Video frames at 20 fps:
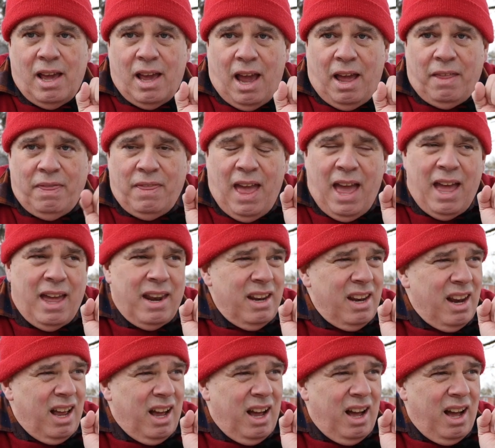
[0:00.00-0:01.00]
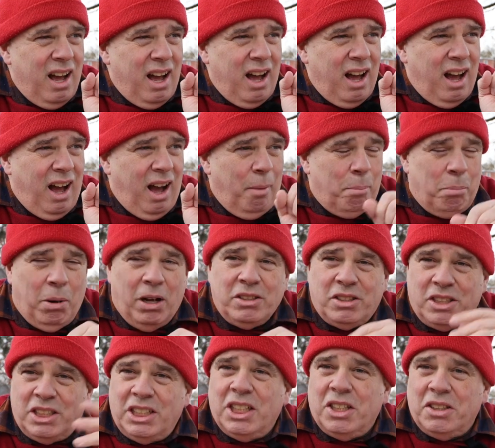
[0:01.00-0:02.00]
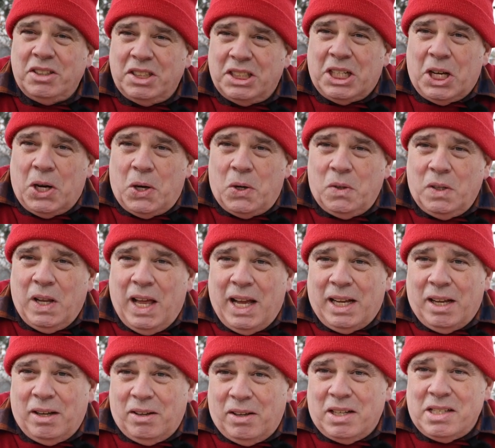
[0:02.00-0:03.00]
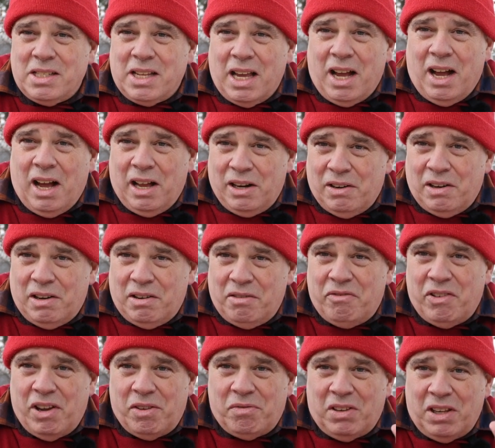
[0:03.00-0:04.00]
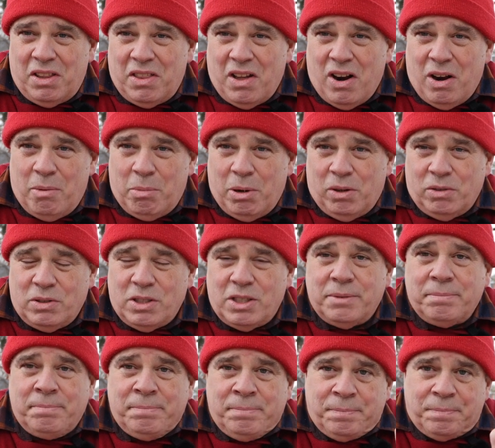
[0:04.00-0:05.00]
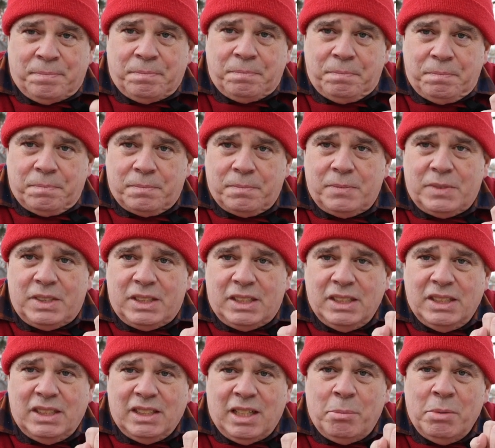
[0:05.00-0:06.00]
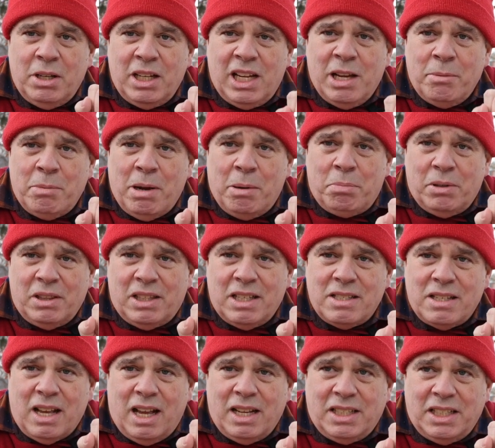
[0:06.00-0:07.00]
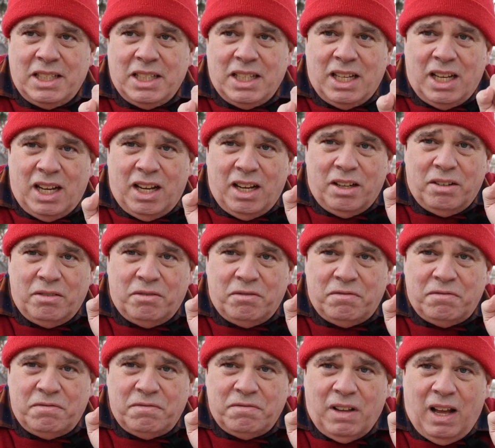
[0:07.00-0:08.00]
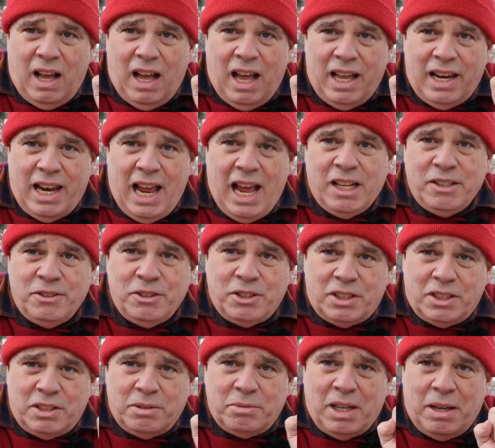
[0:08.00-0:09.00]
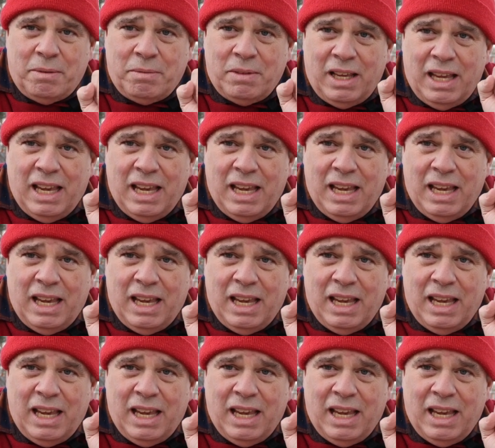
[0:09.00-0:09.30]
And then a bunch of years ago, like I'm going to say 150 thereabouts, someone came up with this idea of an engine, the